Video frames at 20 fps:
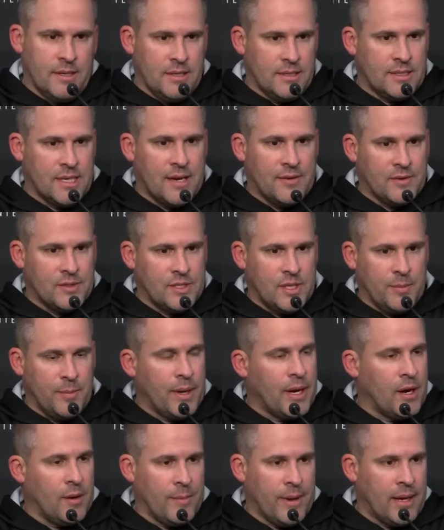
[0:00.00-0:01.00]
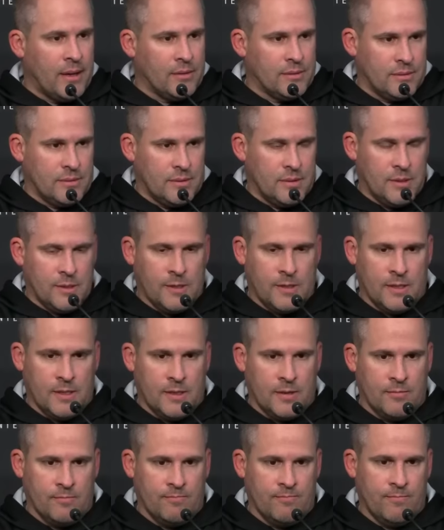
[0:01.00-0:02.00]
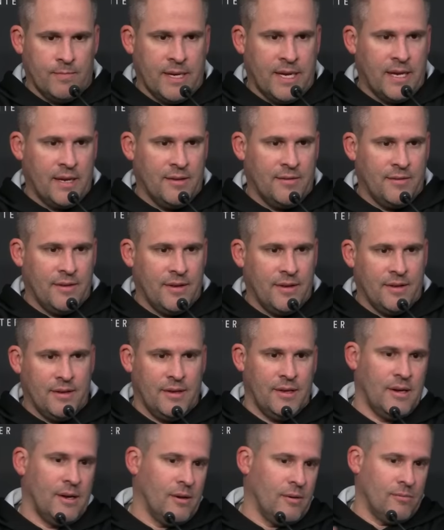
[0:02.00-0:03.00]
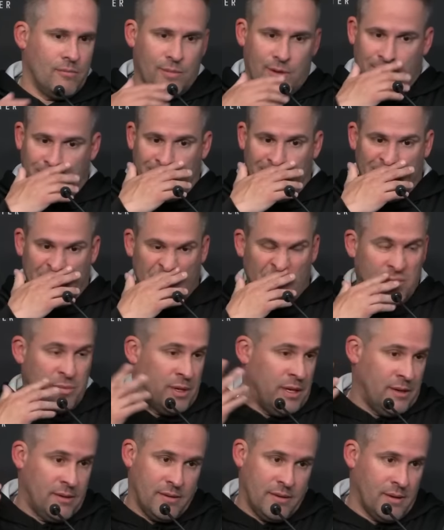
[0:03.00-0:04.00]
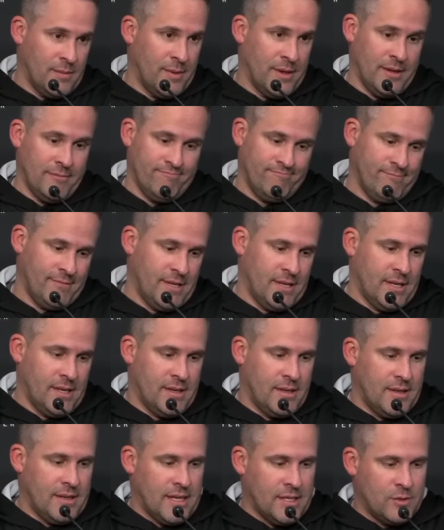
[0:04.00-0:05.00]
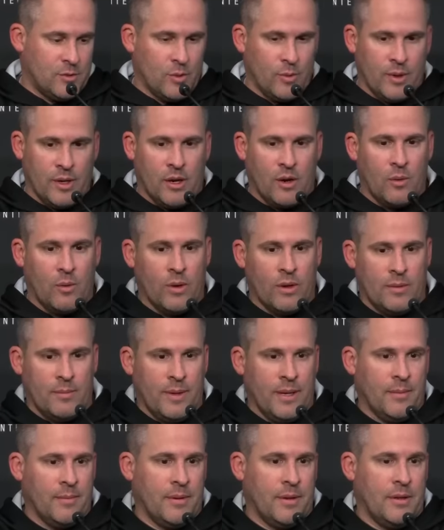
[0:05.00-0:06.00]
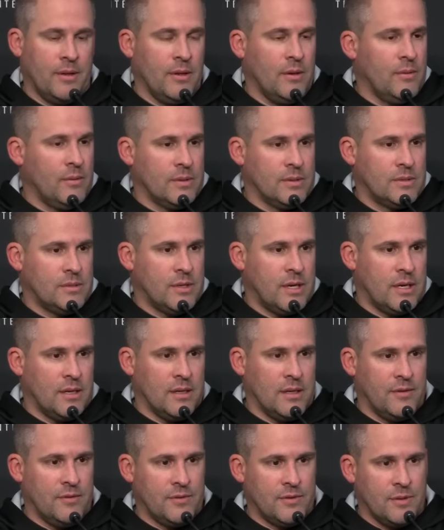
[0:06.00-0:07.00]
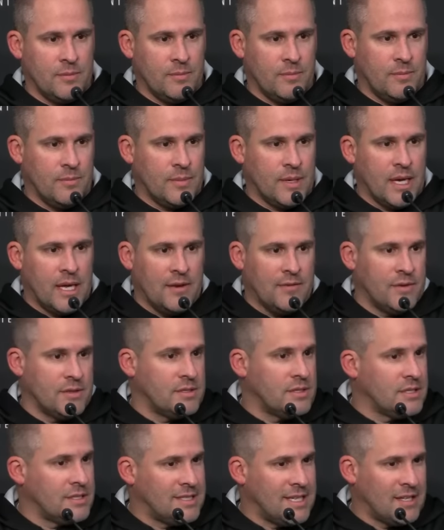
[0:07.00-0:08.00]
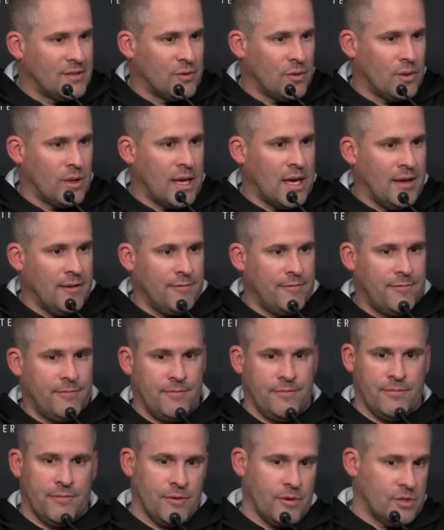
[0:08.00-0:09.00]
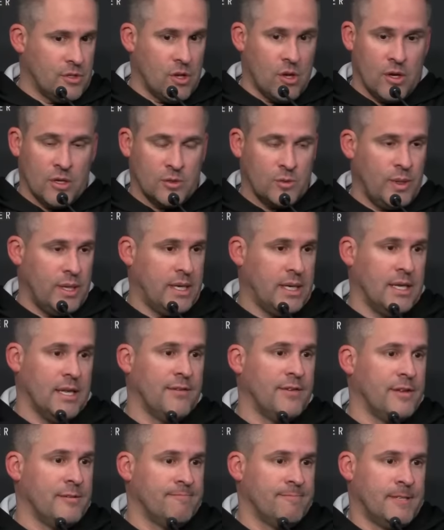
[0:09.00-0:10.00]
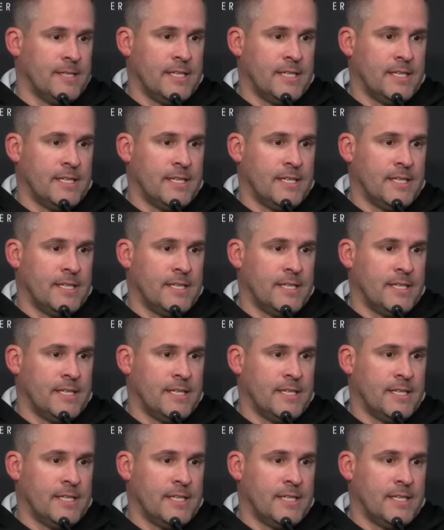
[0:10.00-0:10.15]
is obviously paramount, and if you know, and it should be. I mean, that's what we all want to be able to do, is try to live some kind of a successful life for as long as we can live it.